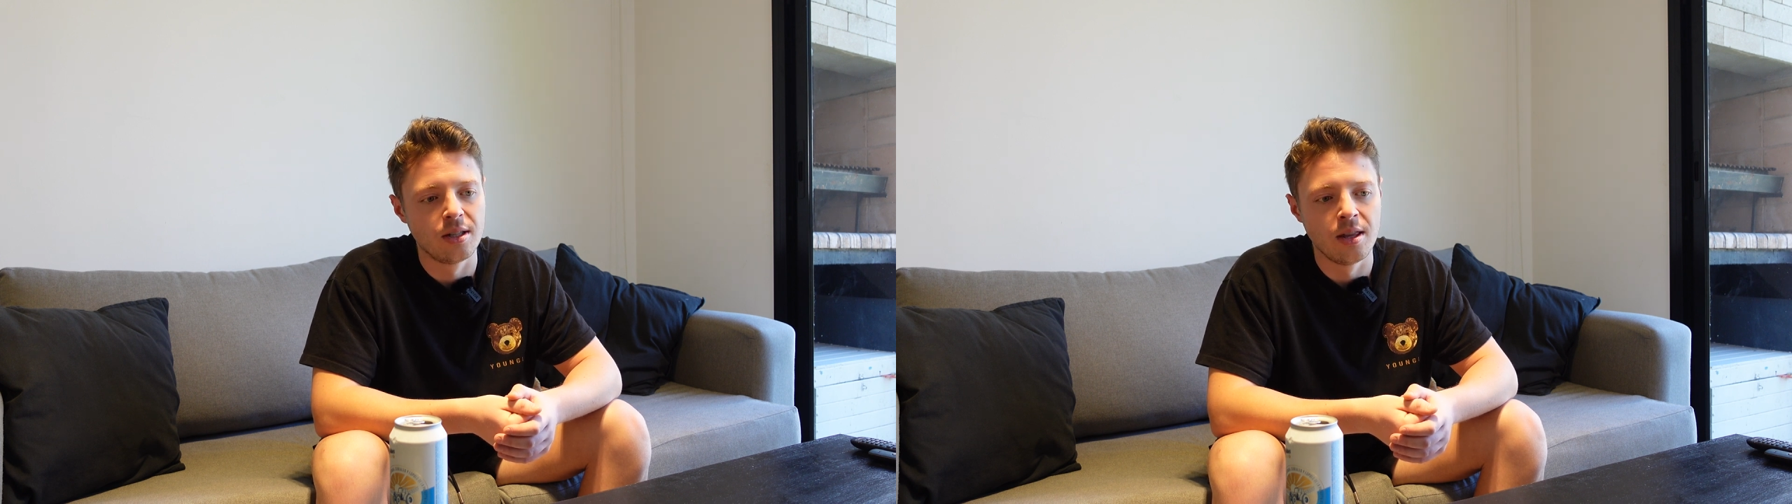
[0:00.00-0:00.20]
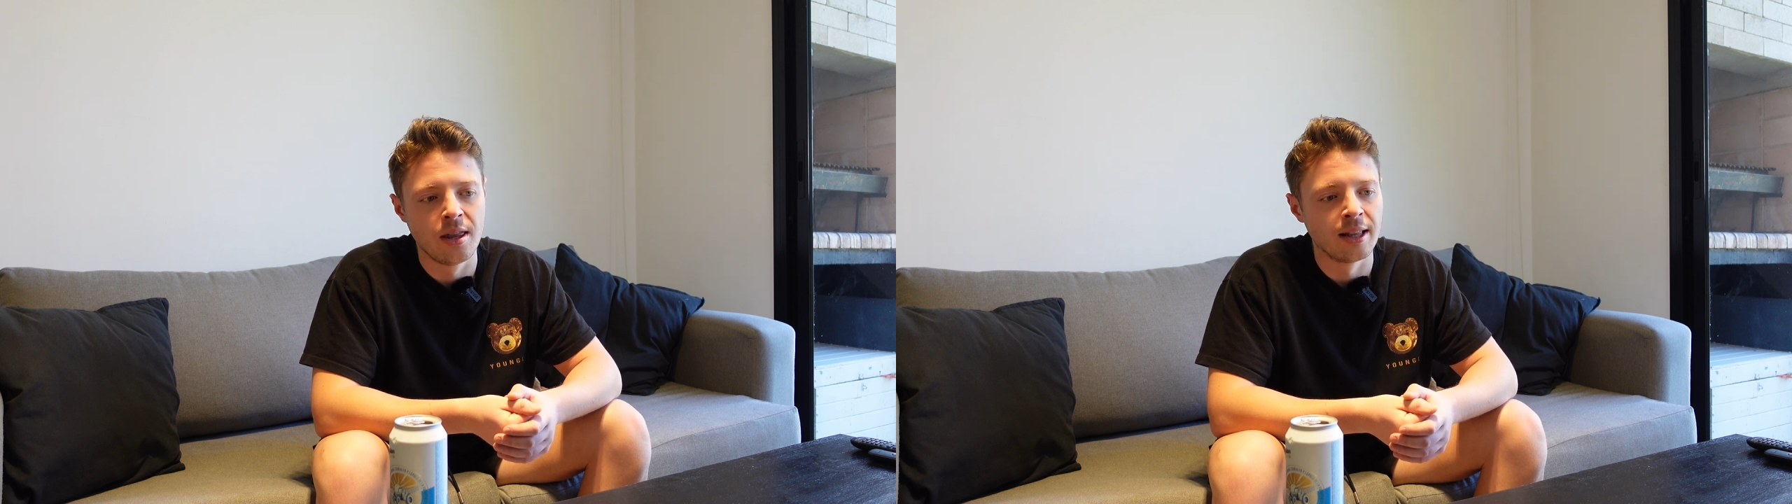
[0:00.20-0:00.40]

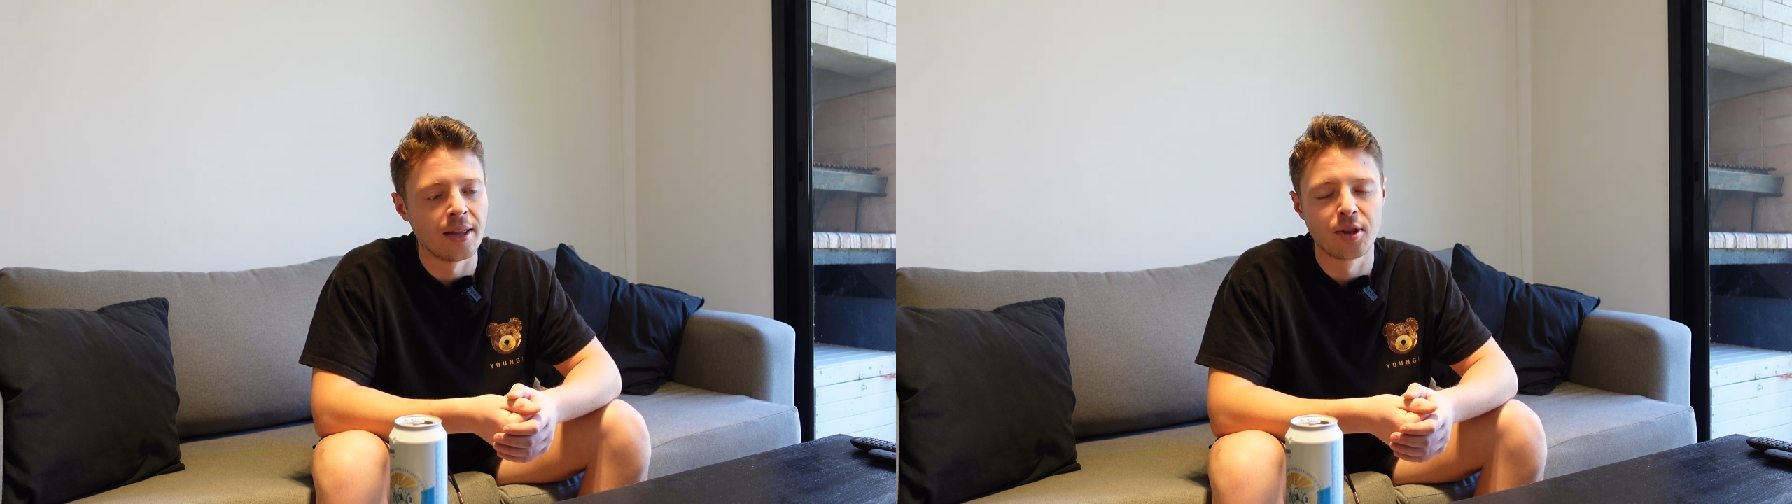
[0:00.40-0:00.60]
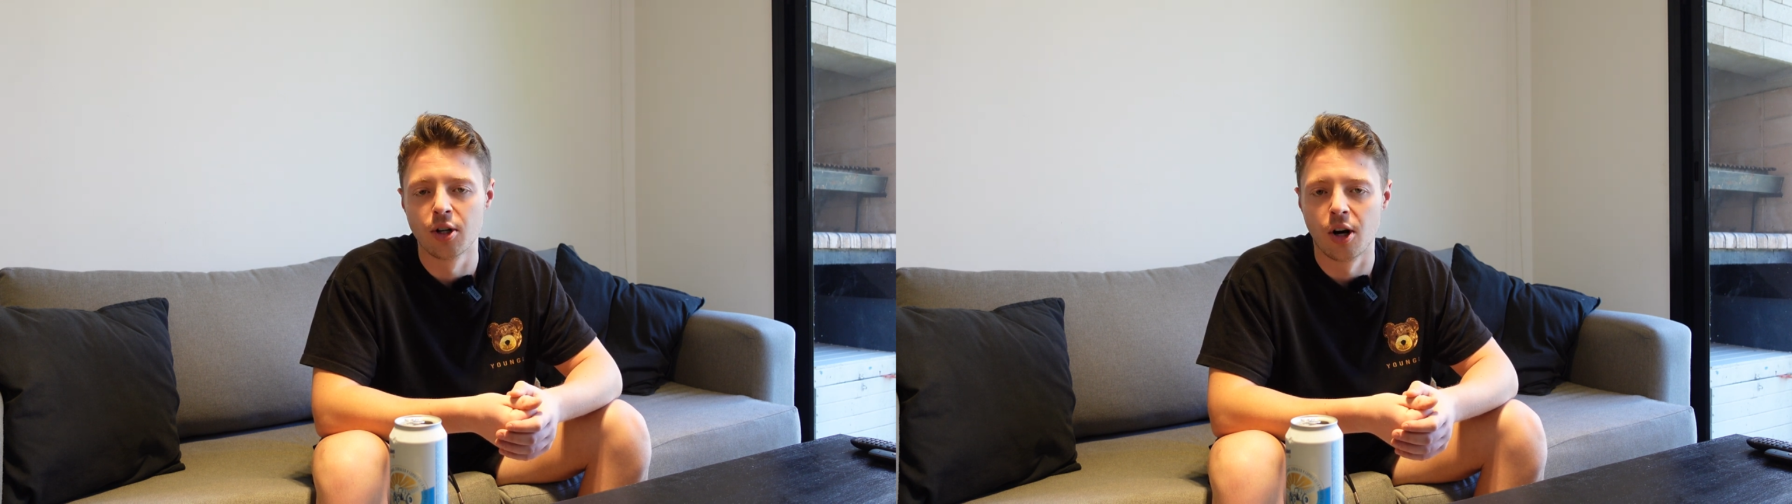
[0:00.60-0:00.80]
they
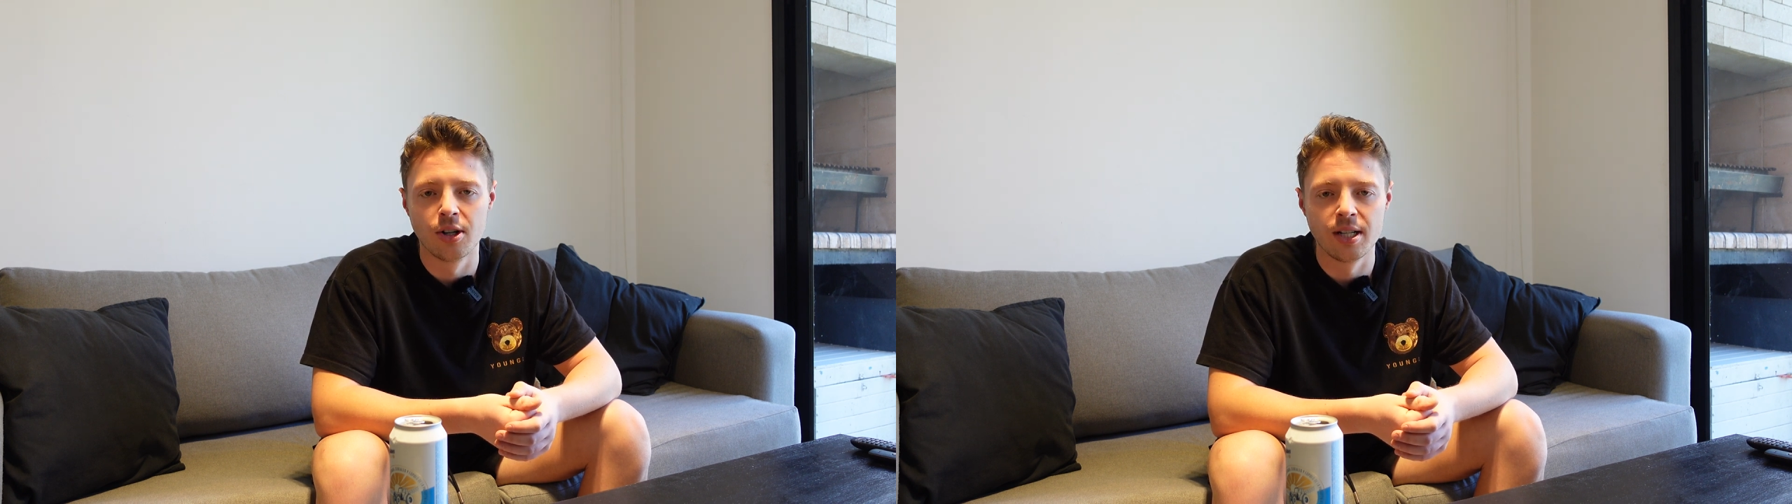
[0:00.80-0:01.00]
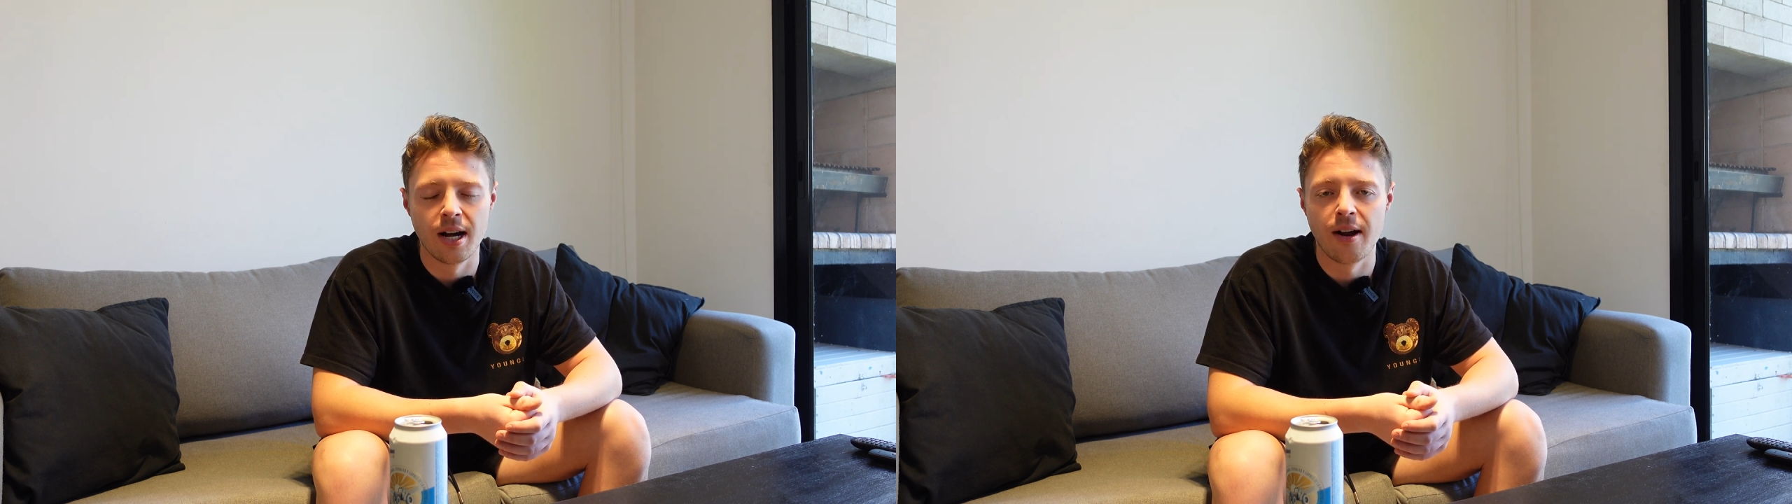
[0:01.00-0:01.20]
let their
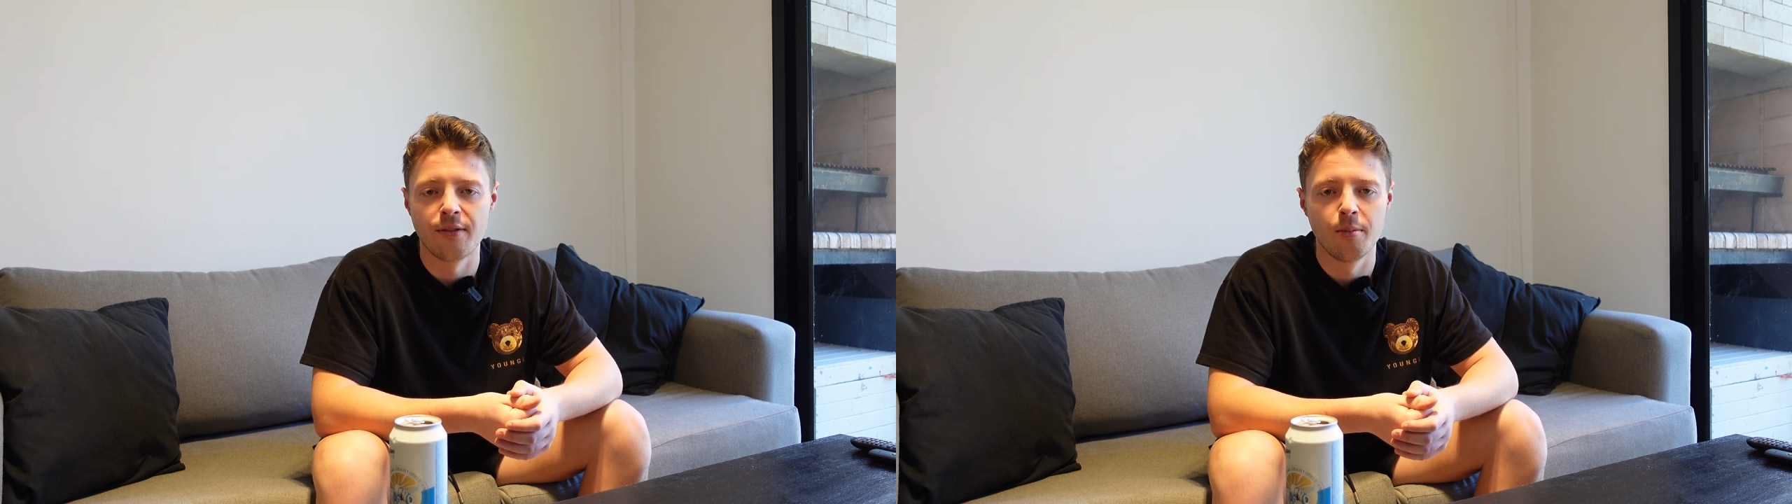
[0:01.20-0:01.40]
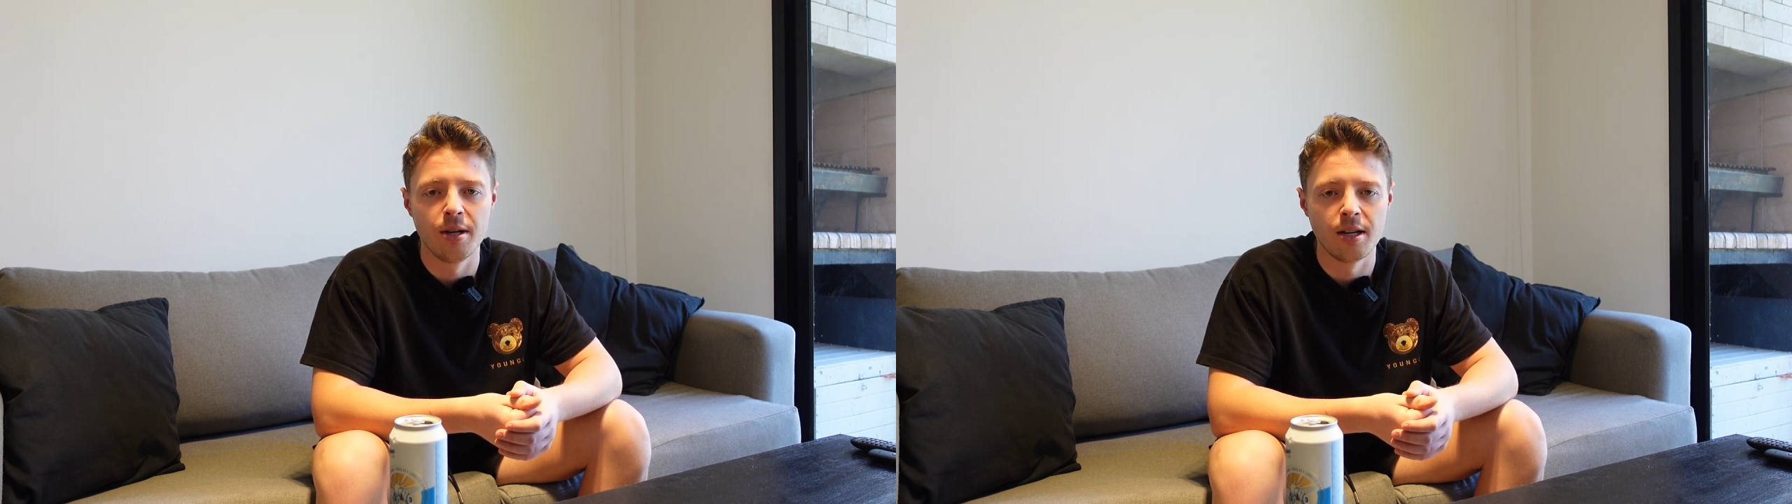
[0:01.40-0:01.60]
guard down after being